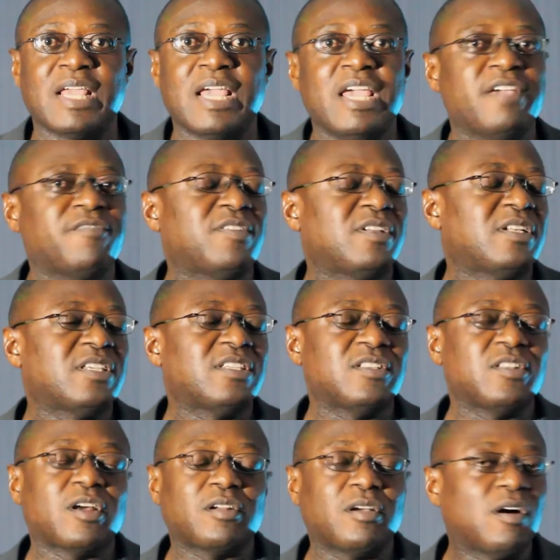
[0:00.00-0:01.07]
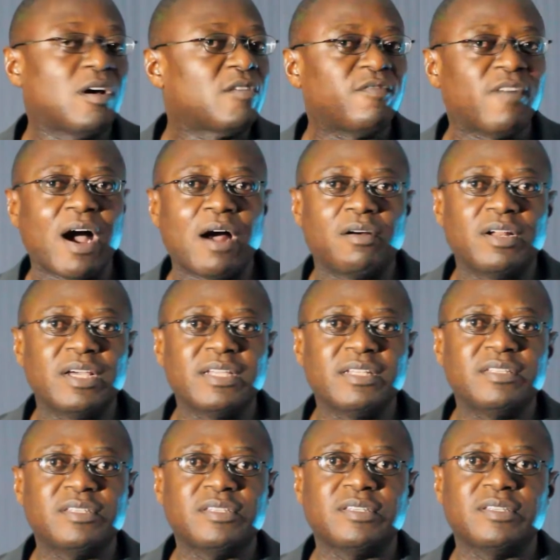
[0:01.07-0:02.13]
If it is not gun
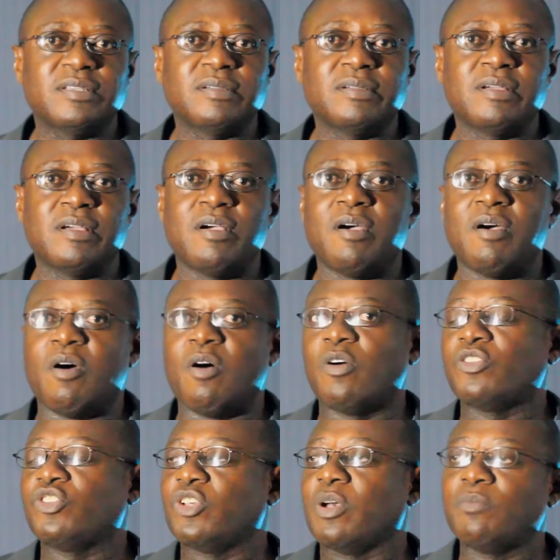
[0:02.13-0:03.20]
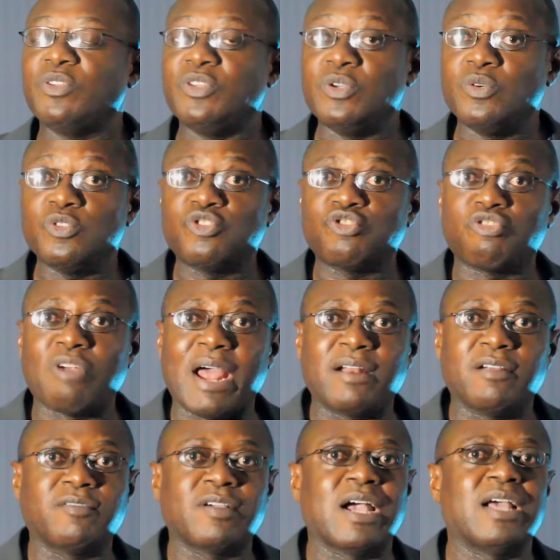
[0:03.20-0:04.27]
violence or some new strand
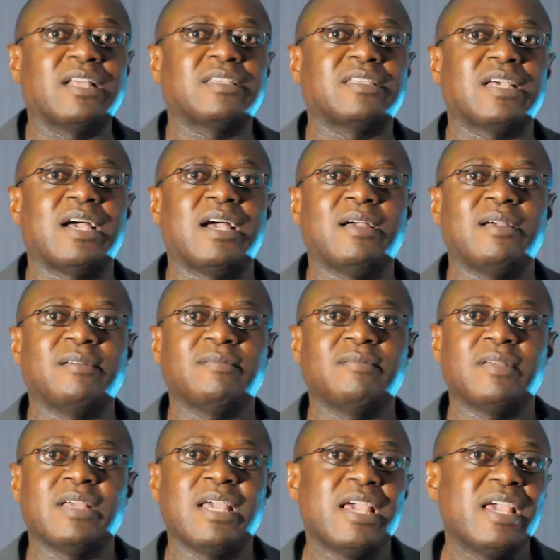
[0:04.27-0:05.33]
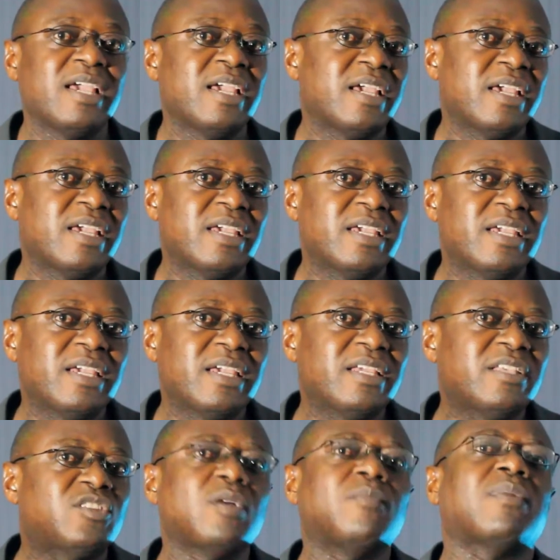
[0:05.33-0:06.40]
of cancer,
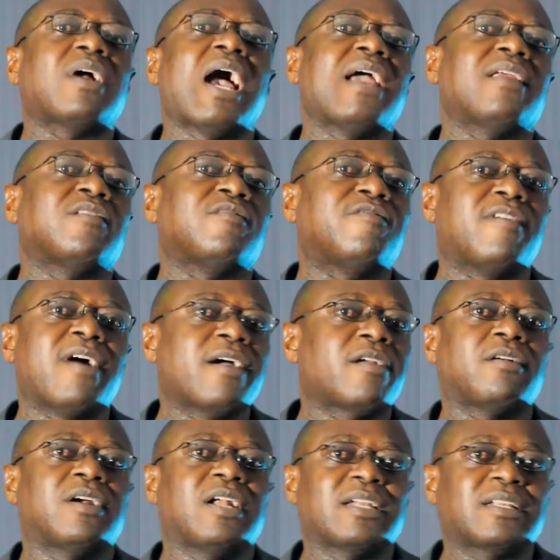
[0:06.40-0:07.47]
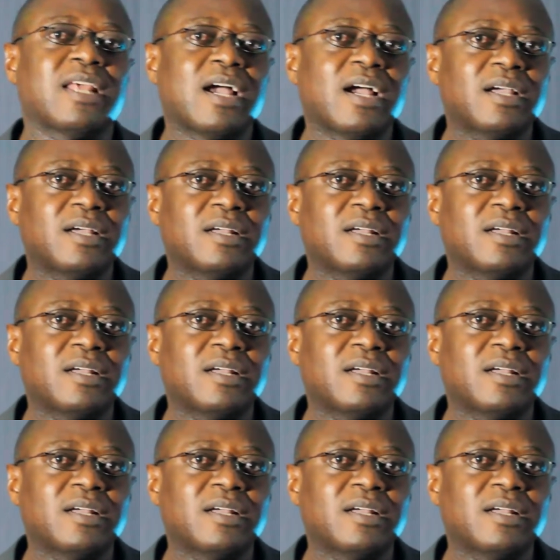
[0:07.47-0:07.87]
it's some kind of viral attack